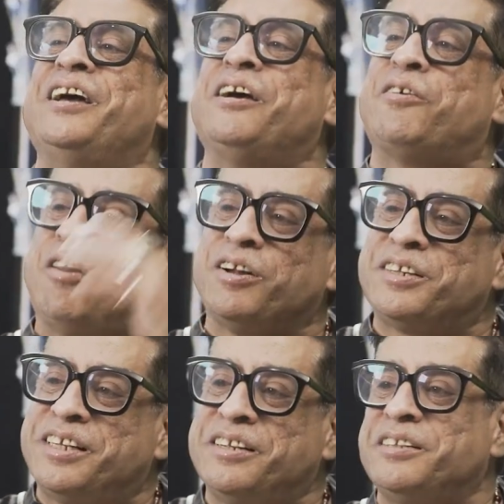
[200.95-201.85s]
He called
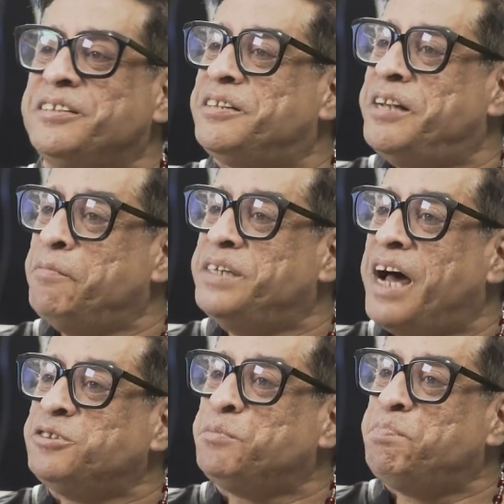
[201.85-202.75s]
him
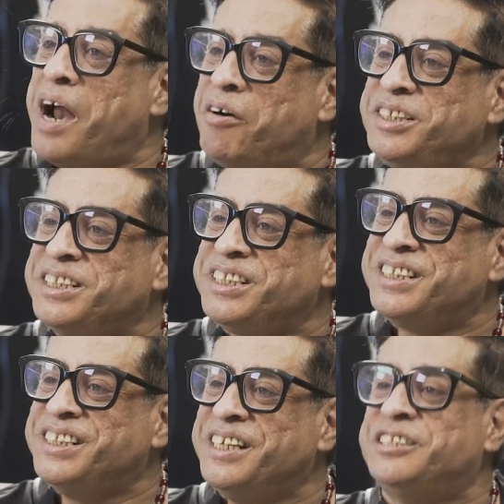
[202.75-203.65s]
down to Paris.
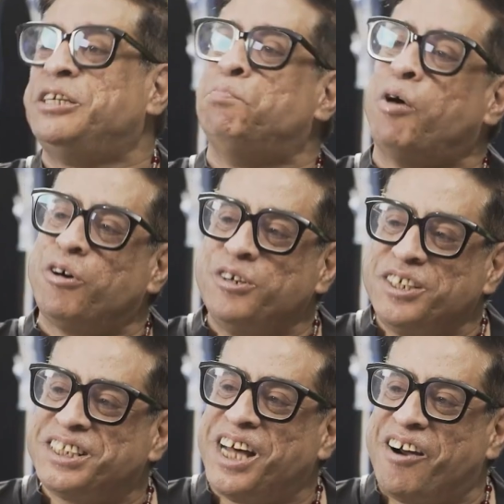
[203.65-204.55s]
She borrowed a
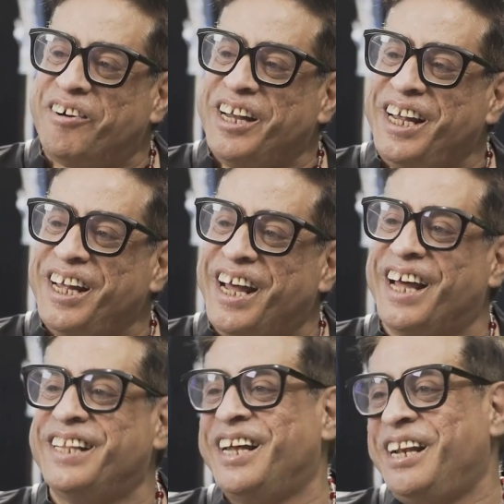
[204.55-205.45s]
sari.
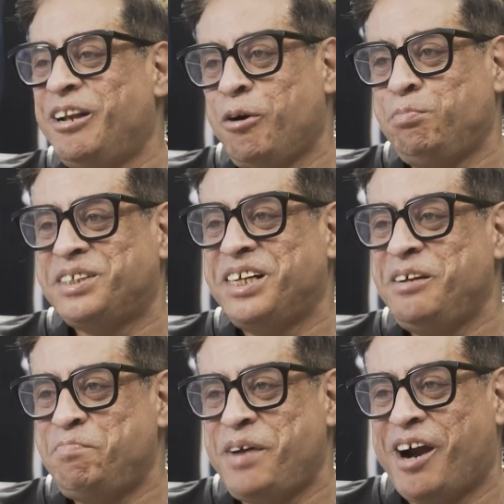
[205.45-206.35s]
And they eloped
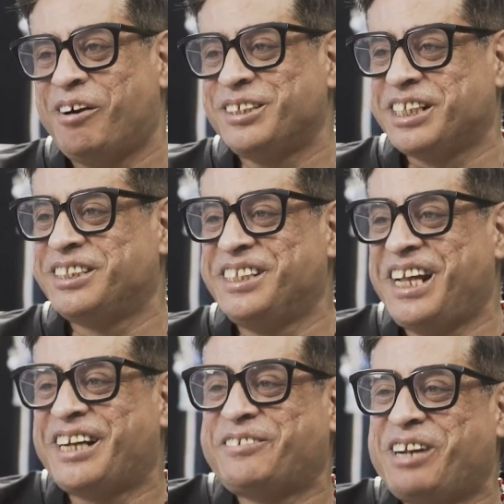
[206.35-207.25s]
in Paris. Isn't
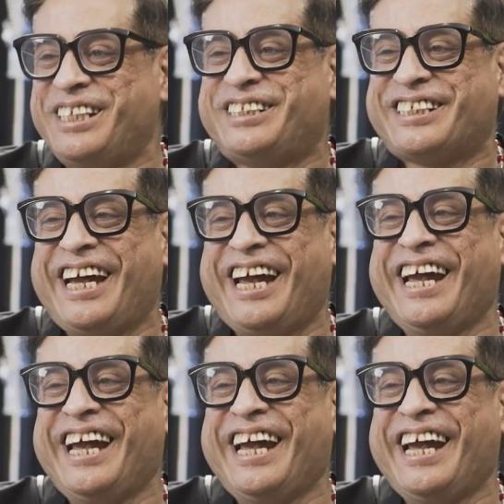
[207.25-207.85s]
that cliche?